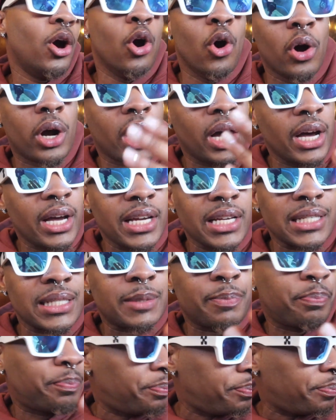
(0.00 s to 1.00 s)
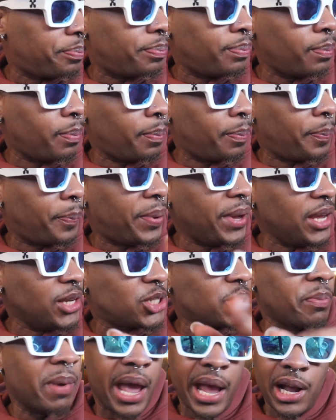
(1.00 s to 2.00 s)
The hookah is
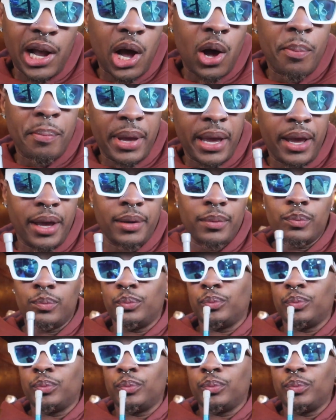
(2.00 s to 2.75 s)
peach mango, man.